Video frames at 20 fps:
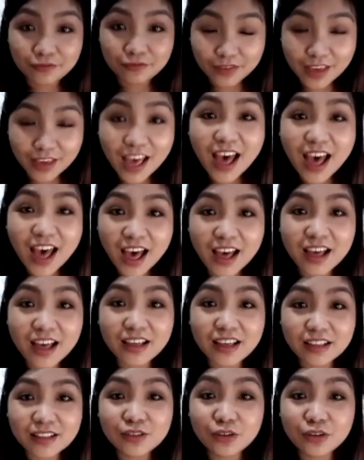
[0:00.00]
Yeah,
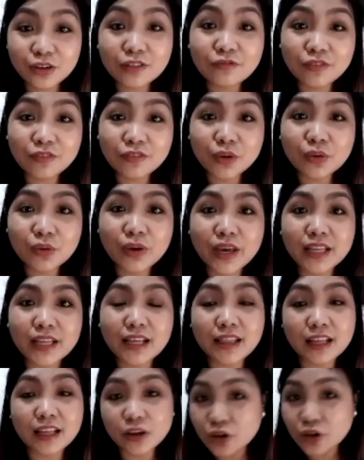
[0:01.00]
you can view it,
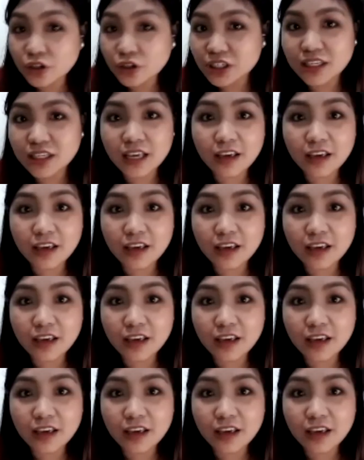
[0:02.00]
and then you could just